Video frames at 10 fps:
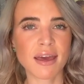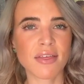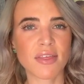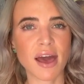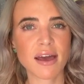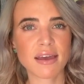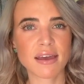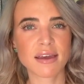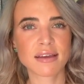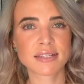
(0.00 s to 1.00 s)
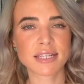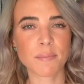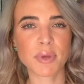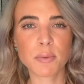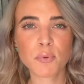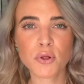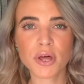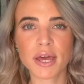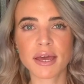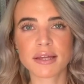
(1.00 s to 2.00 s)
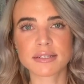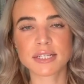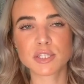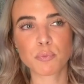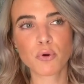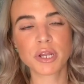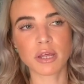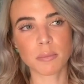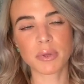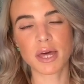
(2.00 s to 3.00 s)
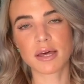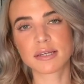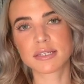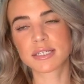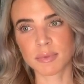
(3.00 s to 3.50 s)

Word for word: and that is people get disappointed because,